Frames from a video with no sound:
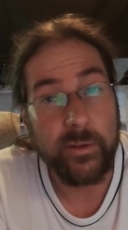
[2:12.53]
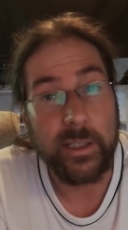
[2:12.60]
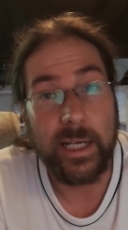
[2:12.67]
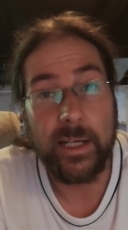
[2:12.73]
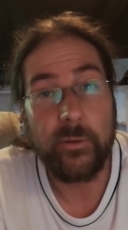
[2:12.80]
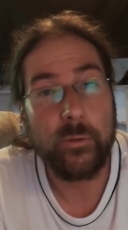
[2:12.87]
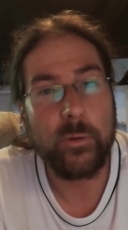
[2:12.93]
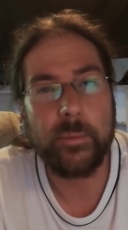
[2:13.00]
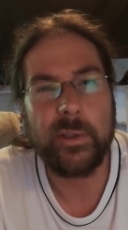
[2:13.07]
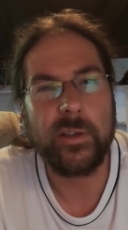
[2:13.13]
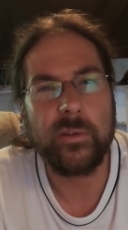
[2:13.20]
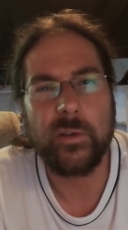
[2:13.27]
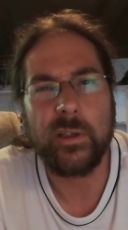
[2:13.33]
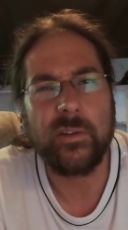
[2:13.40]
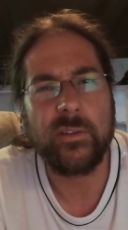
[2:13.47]
headroom.
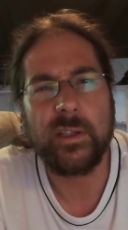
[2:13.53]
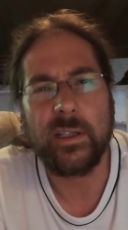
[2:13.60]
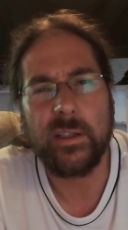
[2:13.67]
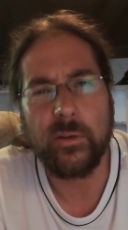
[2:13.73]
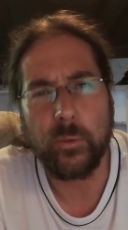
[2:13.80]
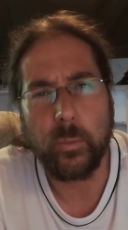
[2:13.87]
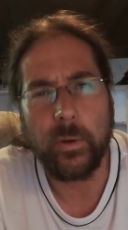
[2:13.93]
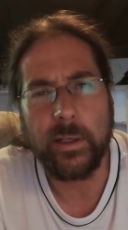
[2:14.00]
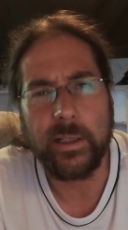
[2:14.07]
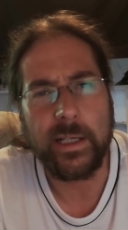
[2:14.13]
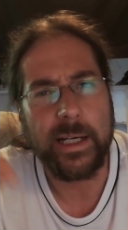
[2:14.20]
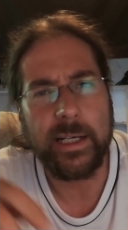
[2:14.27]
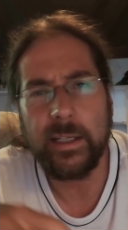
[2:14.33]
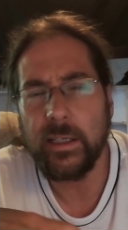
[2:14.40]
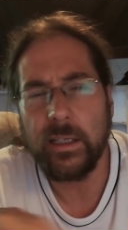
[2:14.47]
He's, he said he's
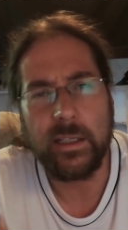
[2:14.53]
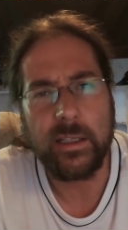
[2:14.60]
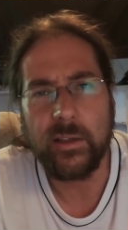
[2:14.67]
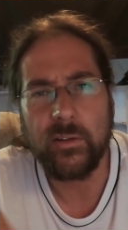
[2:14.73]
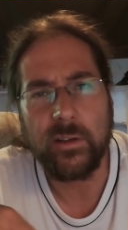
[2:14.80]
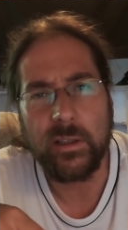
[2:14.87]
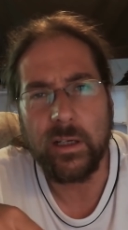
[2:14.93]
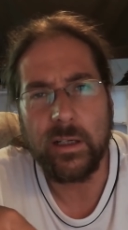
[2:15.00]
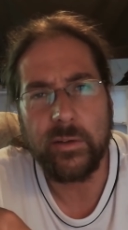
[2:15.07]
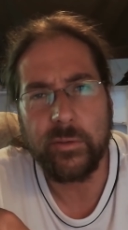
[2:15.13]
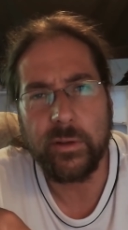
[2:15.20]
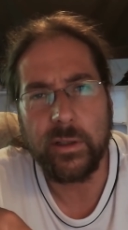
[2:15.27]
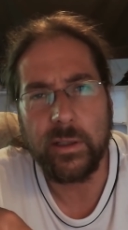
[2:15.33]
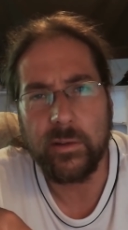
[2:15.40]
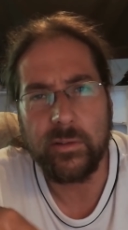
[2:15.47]
190 and has a lot
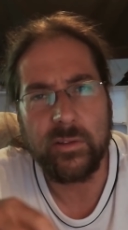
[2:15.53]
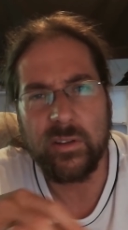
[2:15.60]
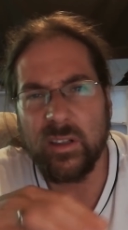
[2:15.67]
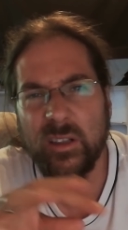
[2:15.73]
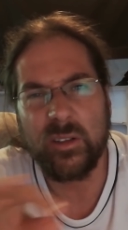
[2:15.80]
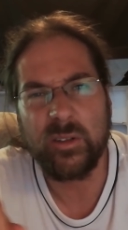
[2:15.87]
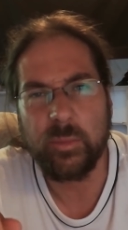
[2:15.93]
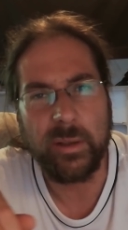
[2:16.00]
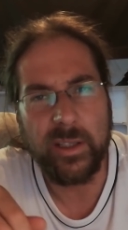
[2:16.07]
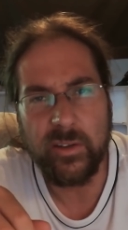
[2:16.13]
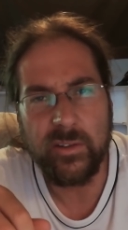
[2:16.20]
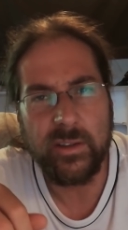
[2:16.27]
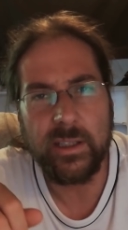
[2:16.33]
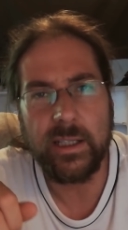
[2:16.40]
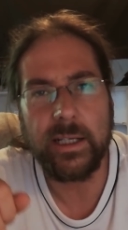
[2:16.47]
of uh, still
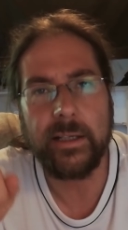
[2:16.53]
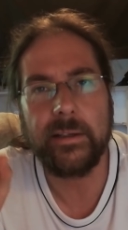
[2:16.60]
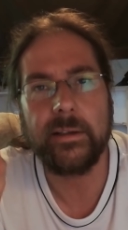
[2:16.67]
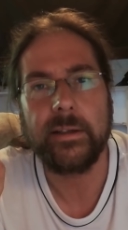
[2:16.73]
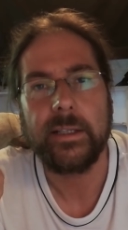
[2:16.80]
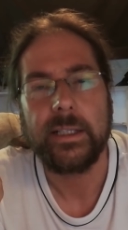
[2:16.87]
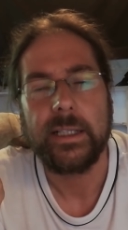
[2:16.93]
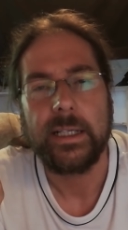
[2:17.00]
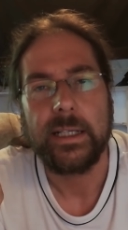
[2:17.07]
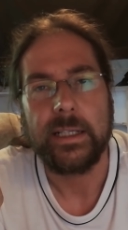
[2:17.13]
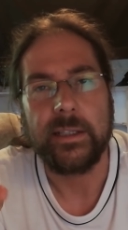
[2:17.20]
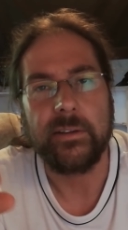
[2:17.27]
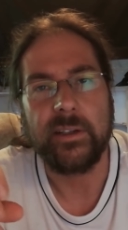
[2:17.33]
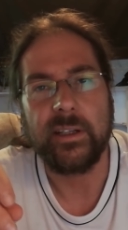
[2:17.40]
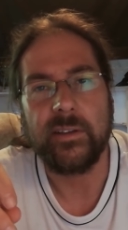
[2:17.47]
space in there.
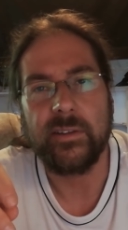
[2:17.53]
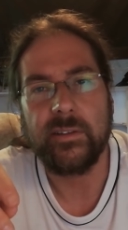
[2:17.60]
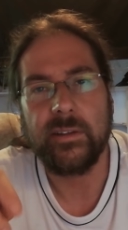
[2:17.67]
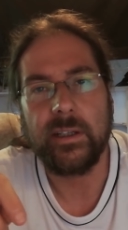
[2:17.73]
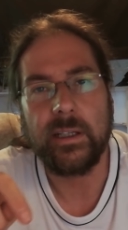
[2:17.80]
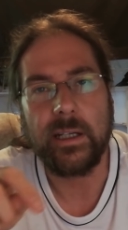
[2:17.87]
You can see